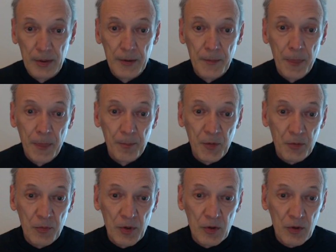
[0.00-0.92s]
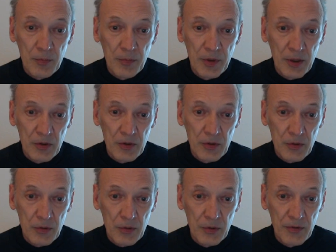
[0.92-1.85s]
And when you compare it to
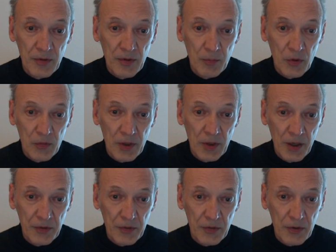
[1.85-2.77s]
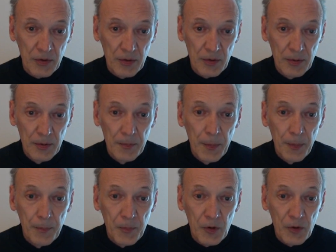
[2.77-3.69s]
December of last year,
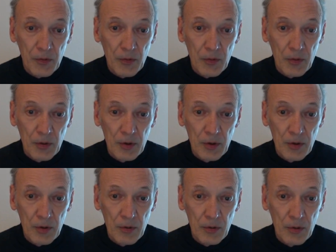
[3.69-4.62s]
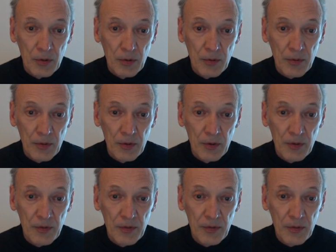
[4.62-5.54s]
so here you go,
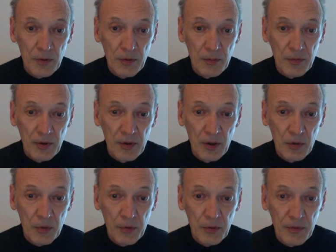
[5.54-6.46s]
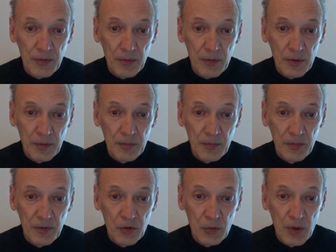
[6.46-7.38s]
it's there it was
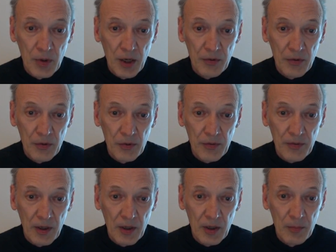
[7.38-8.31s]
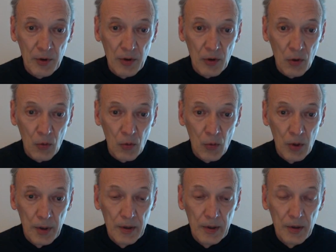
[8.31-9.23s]
200 or slightly below,
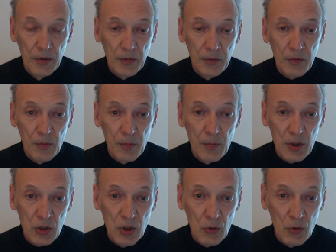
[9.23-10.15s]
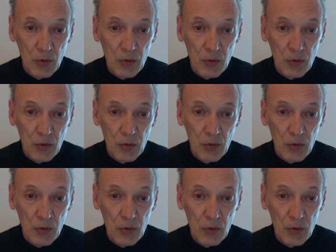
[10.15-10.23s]
so much lower.